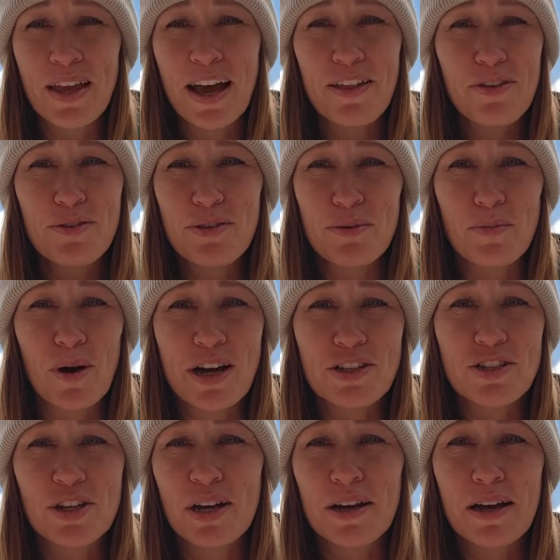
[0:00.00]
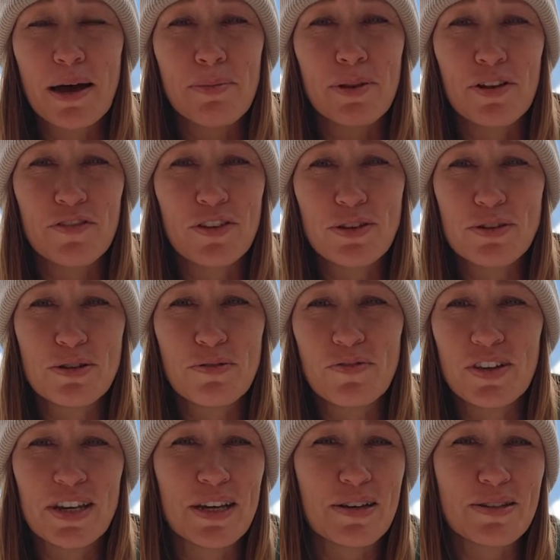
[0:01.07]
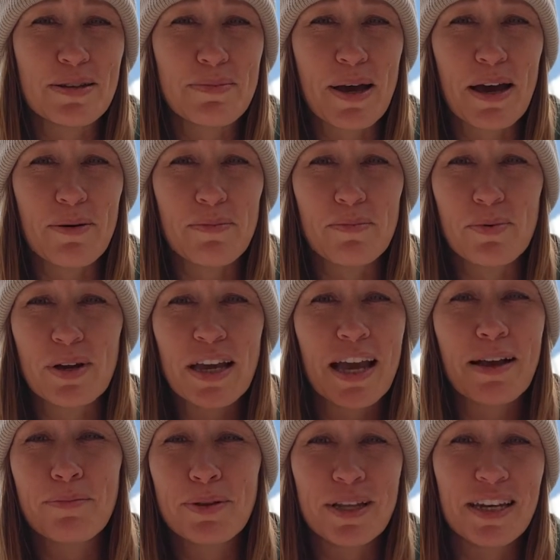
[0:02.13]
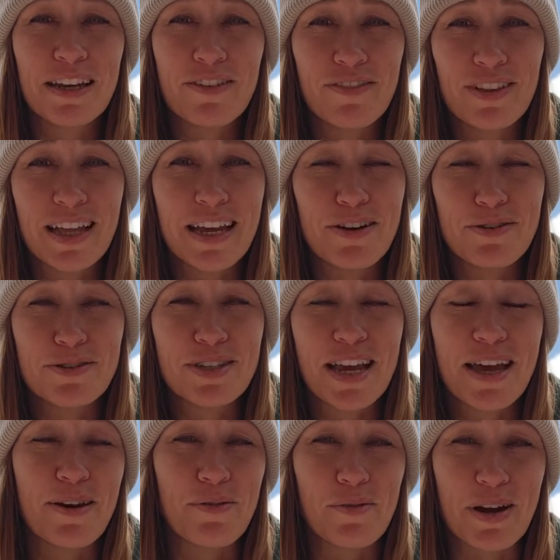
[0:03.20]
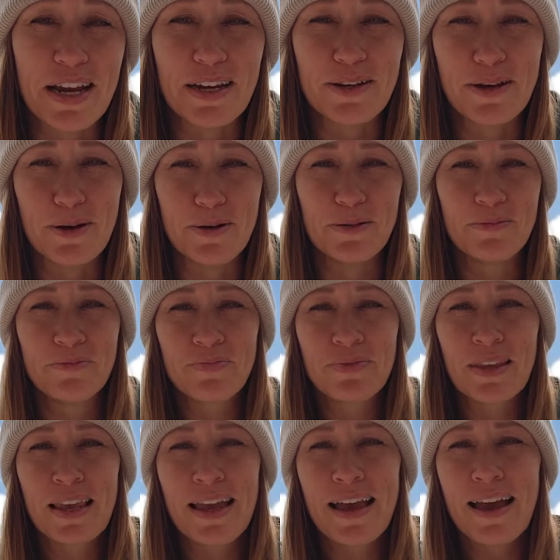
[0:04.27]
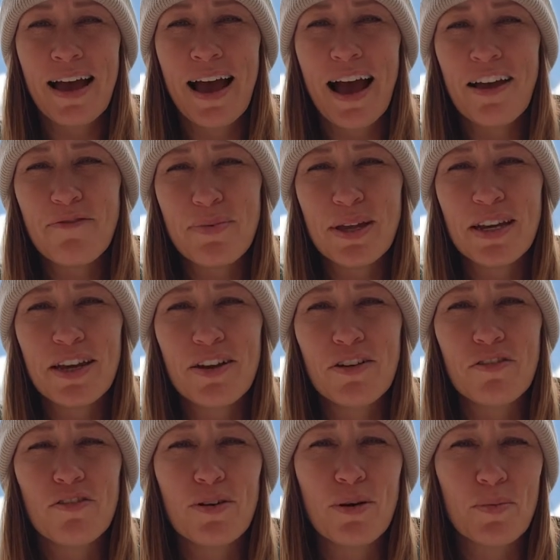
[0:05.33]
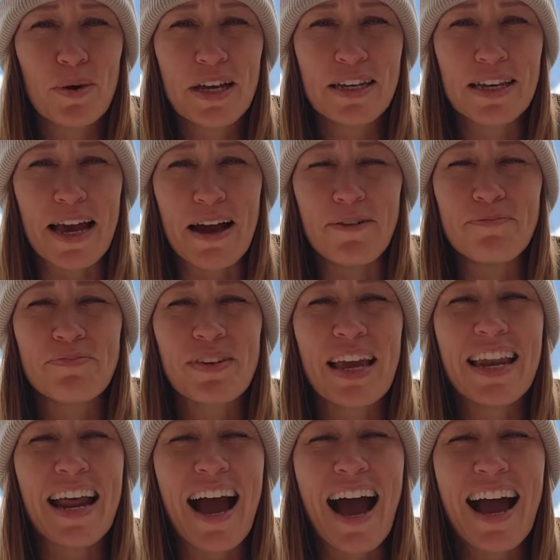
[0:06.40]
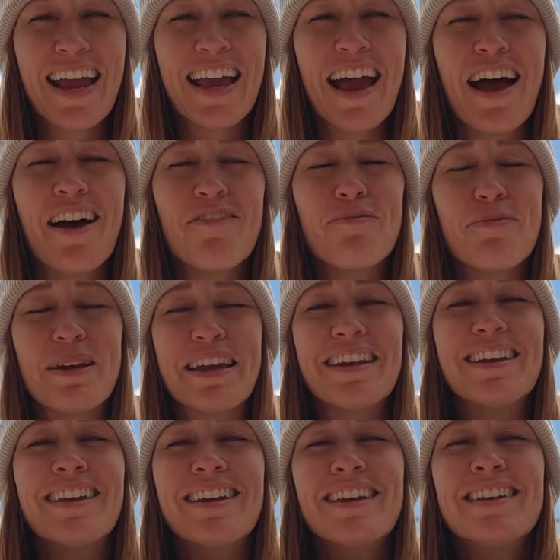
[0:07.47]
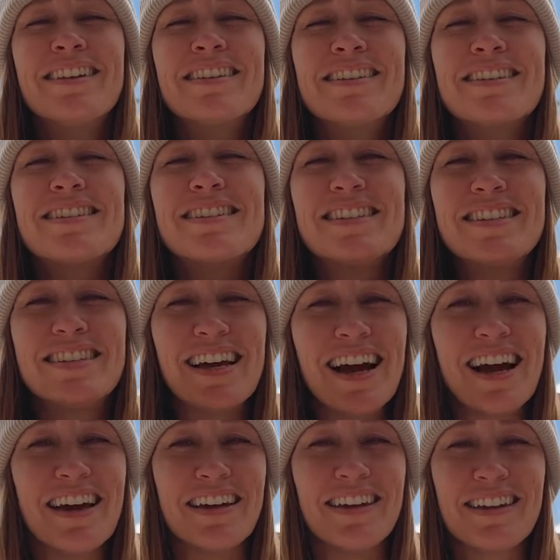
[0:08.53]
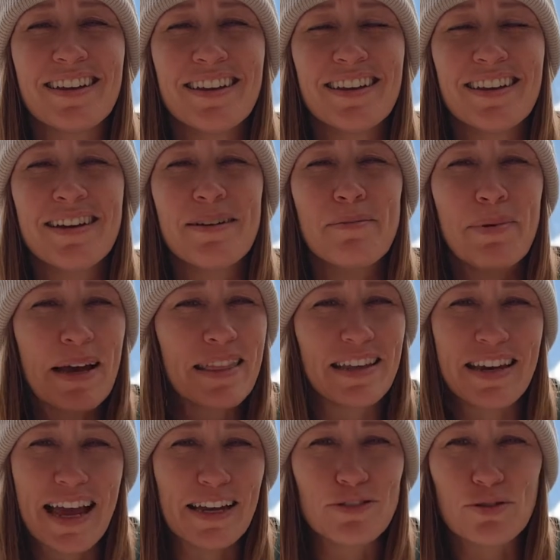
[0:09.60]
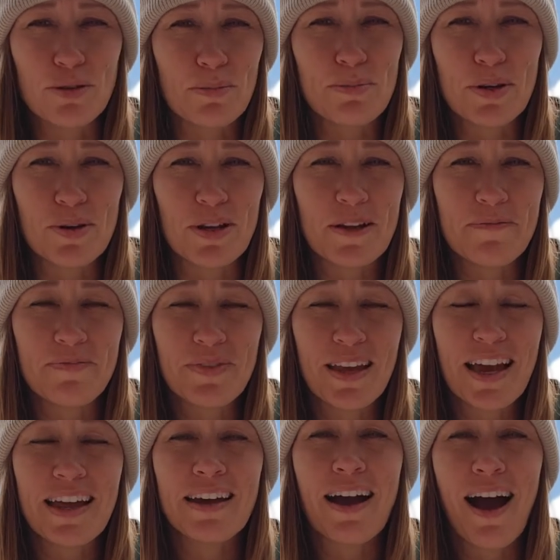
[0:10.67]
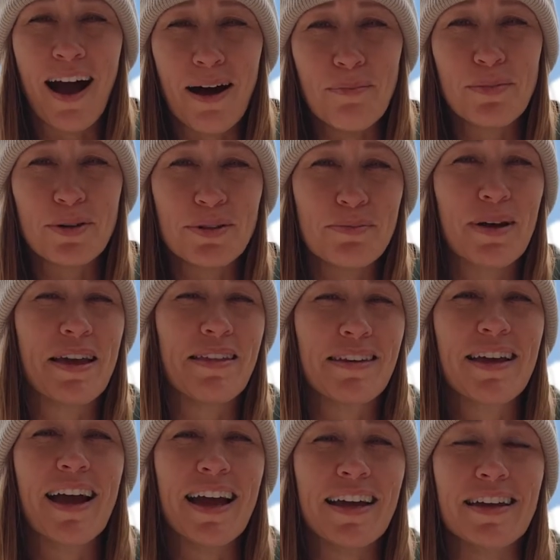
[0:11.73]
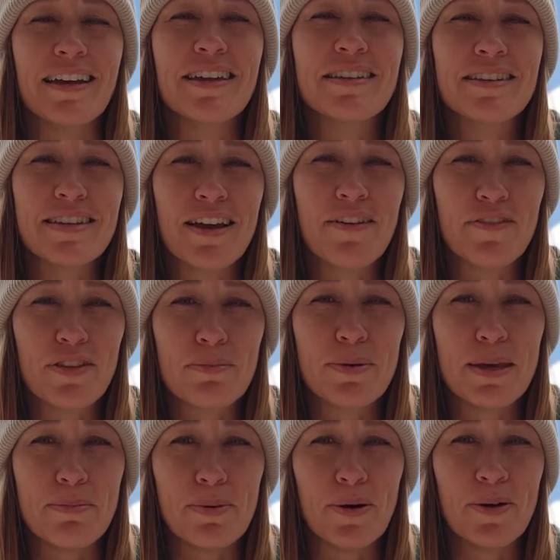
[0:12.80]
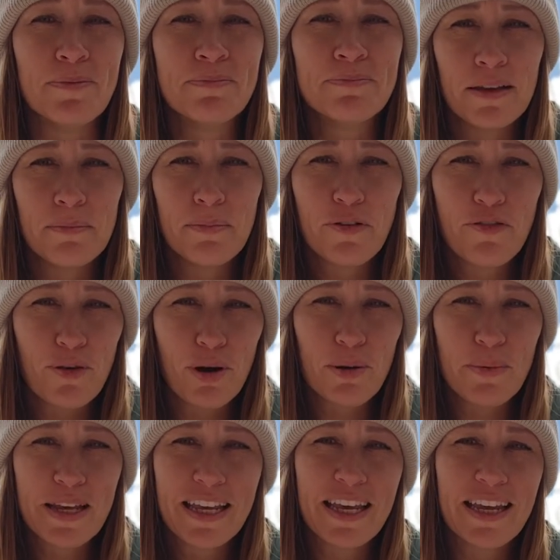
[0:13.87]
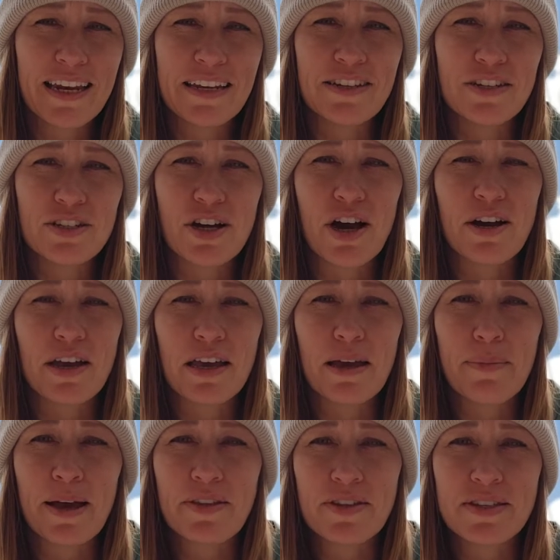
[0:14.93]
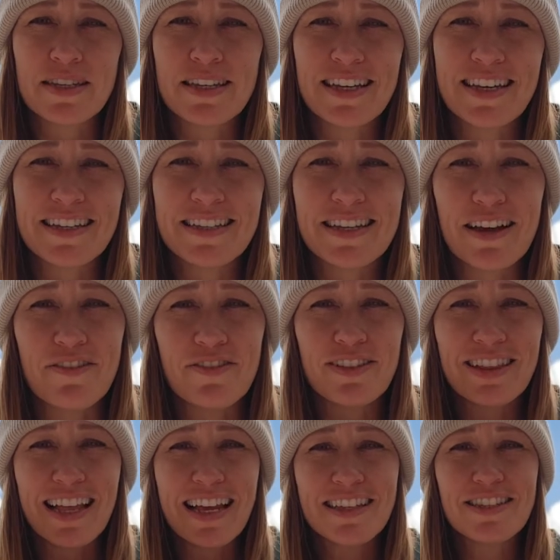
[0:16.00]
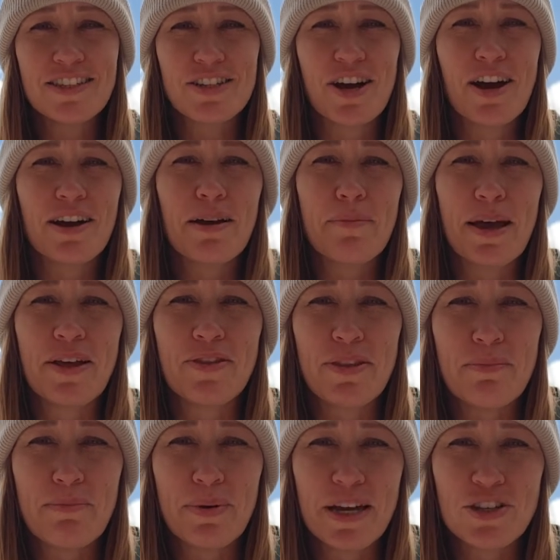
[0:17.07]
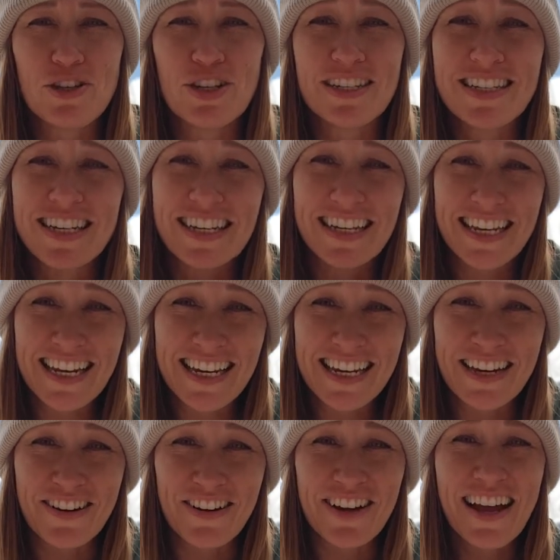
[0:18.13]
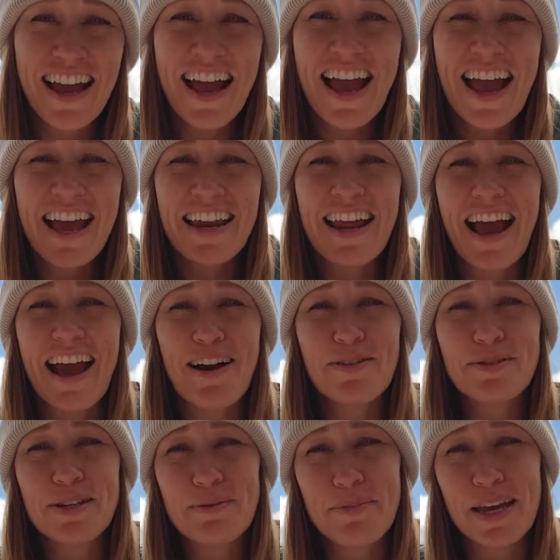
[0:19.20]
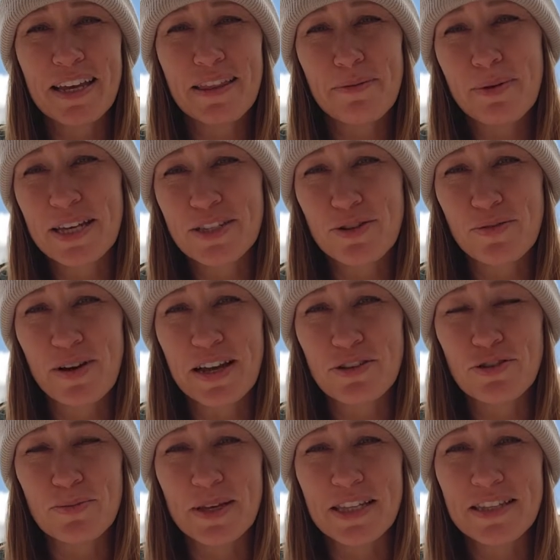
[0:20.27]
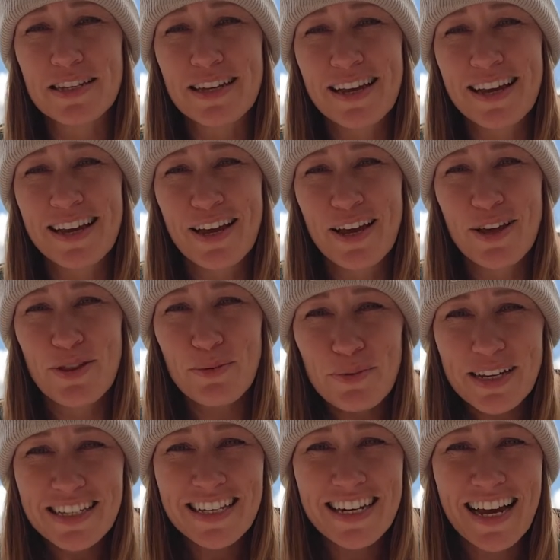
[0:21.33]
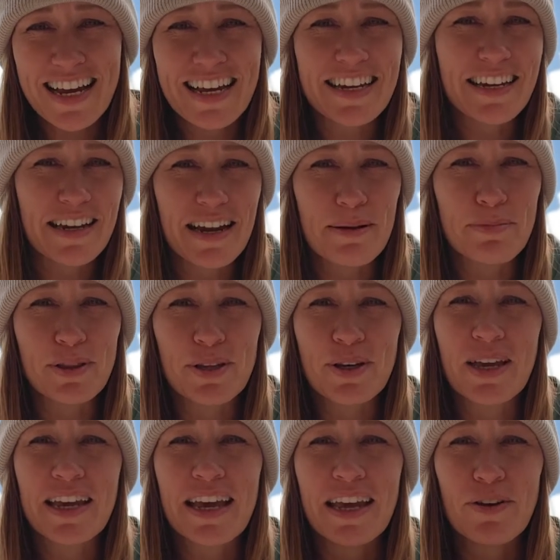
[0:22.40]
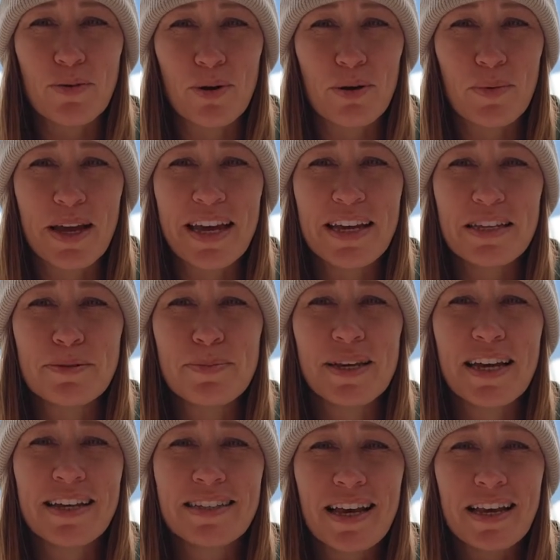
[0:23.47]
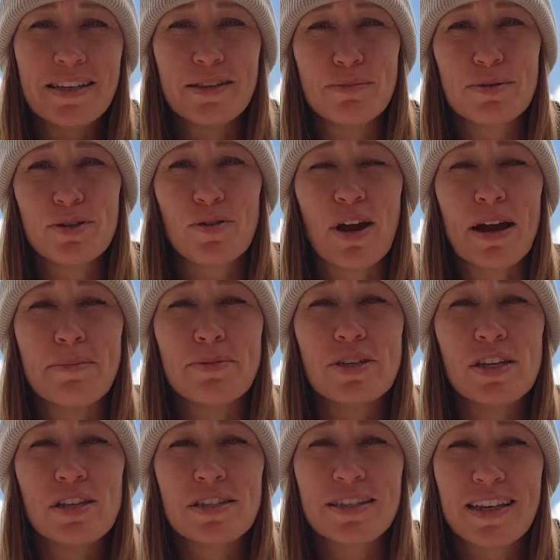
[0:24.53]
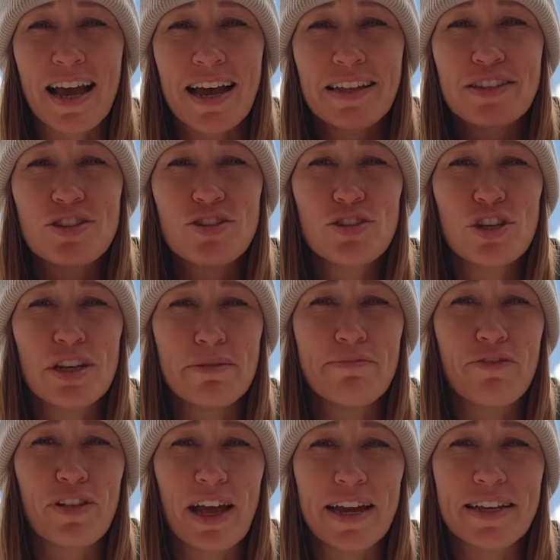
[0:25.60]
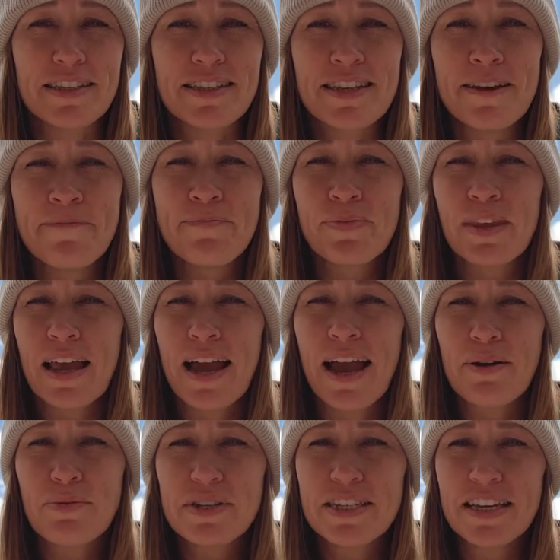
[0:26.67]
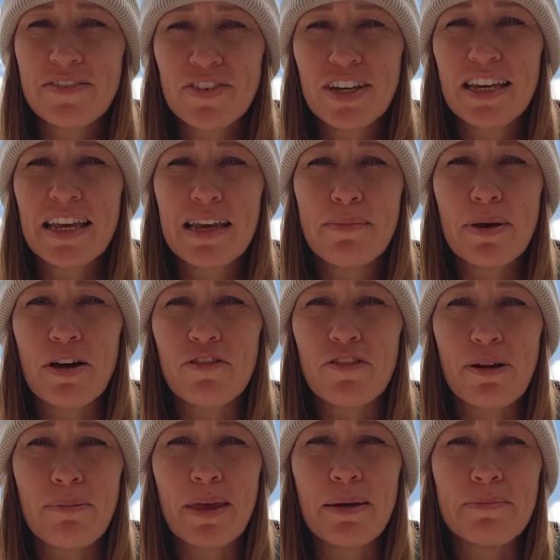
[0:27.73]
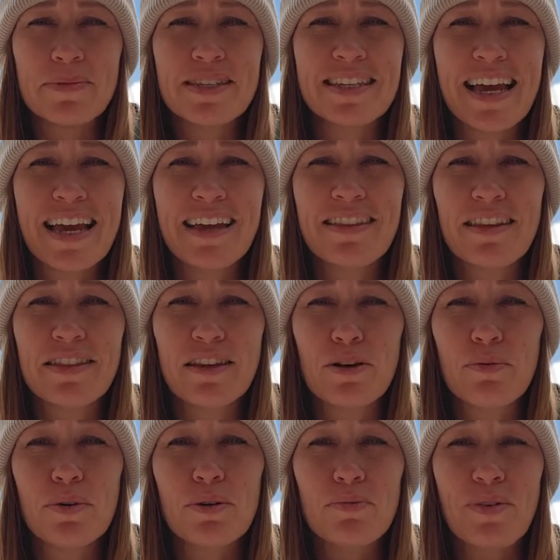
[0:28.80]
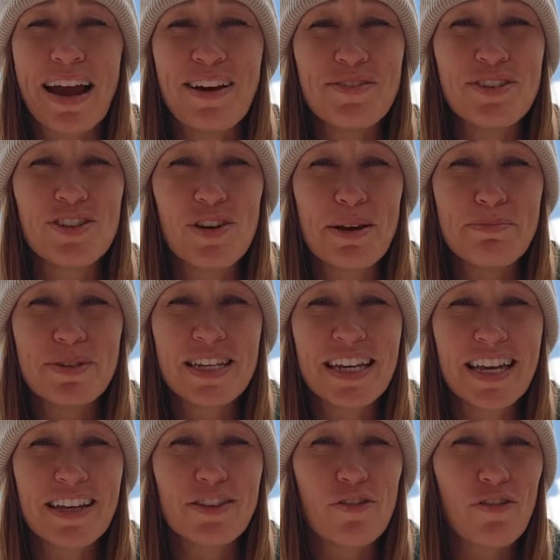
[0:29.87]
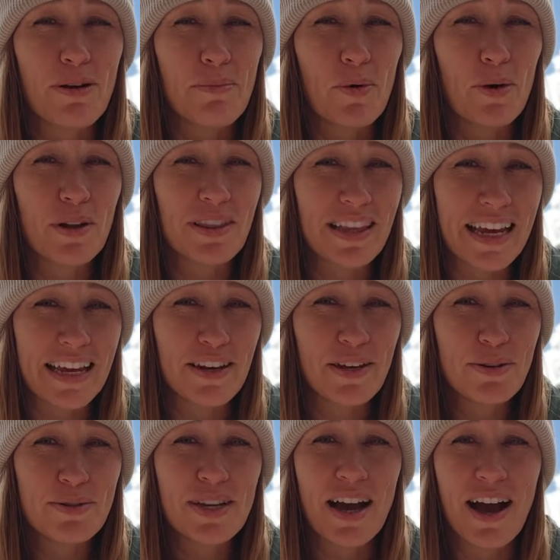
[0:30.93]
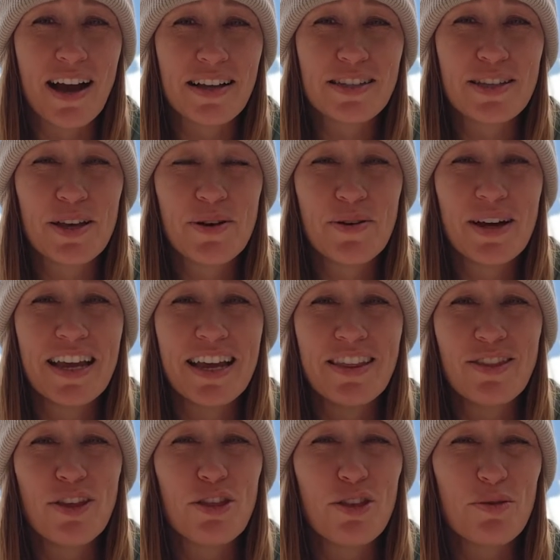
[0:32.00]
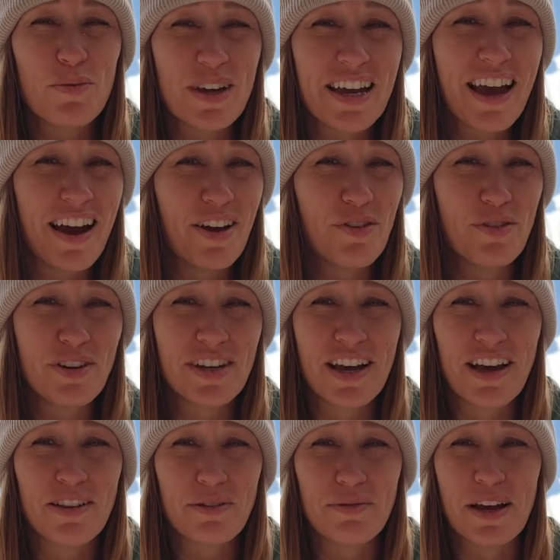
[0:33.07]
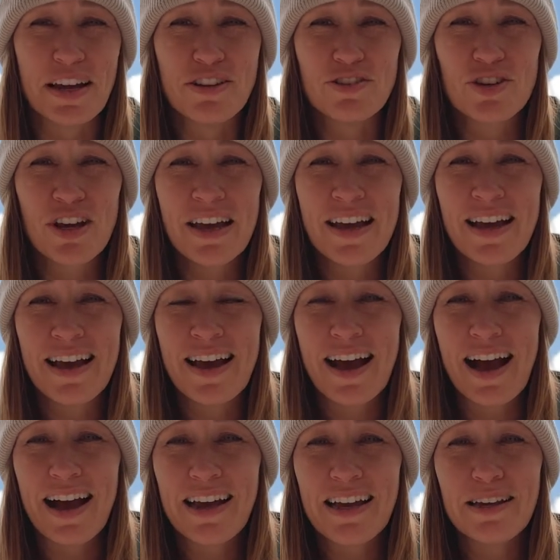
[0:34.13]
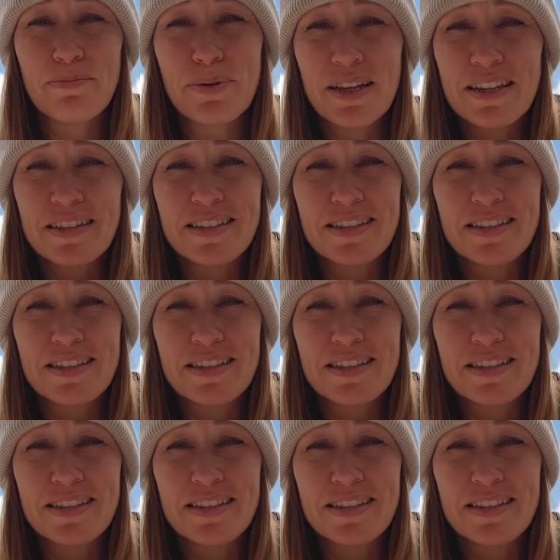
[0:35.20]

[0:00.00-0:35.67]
other than watching a couple of YouTube videos about bringing plenty of layers and a raincoat. I've been here for a week now, and I have been stunned by the natural beauty and humbled by the kindness of the people. Before we get into talking about the city itself, let's talk about the budget to get here and how to make the best arrangements. The reason I ended up looking at Norway is because I subscribed to Scott's Cheap Flights. I received an email from them saying that there were round-trip tickets from Orlando to Oslo in the $300 range. I had been